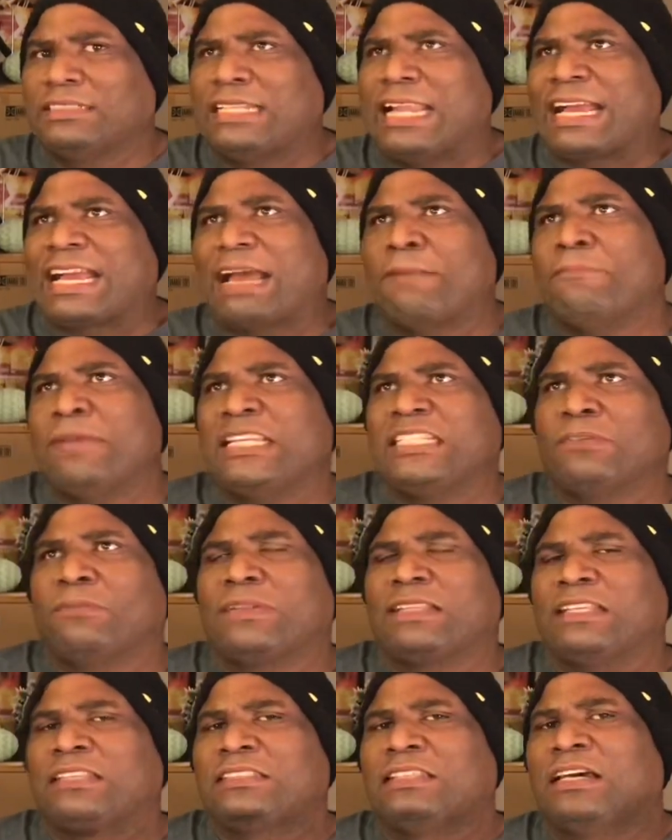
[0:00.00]
Like I mentioned
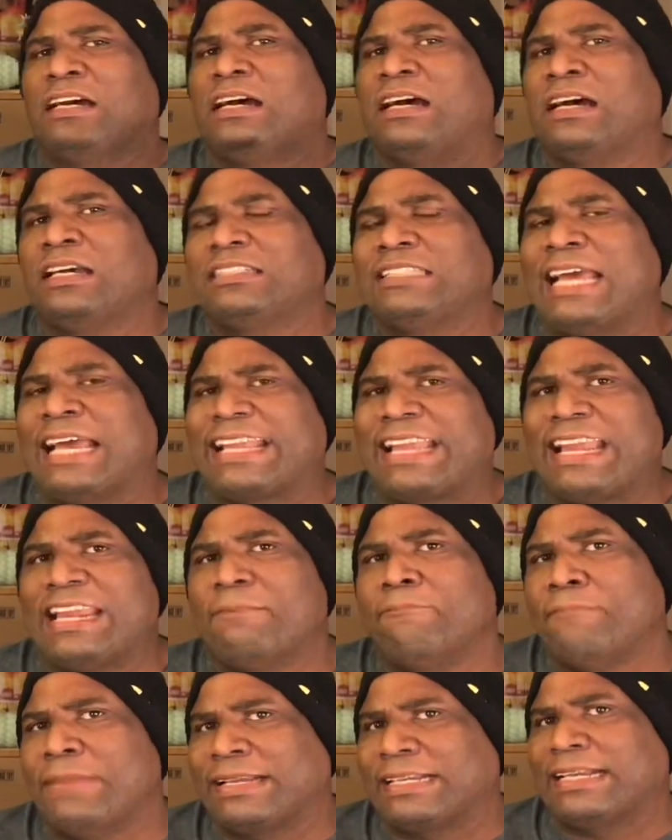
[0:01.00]
with the
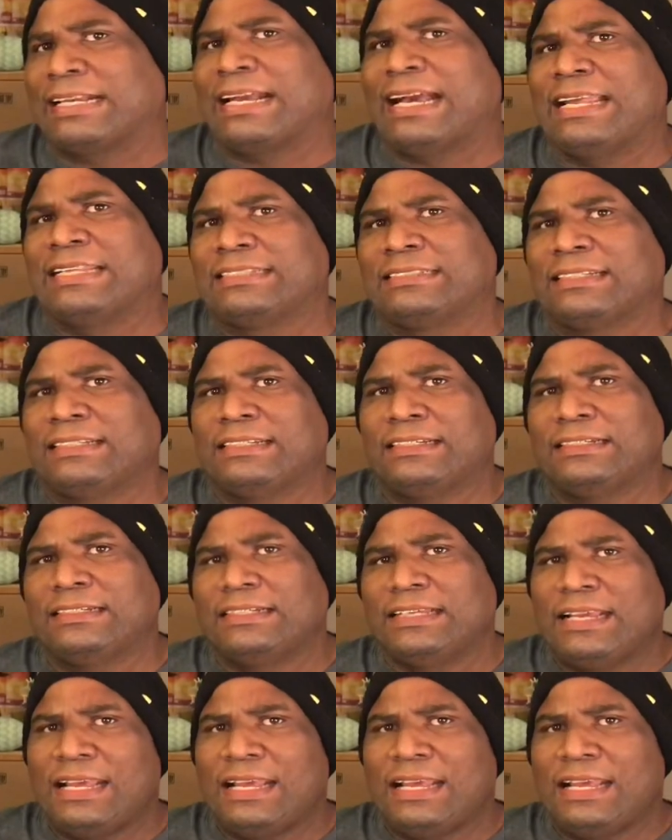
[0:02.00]
gigantic Mechagodzilla.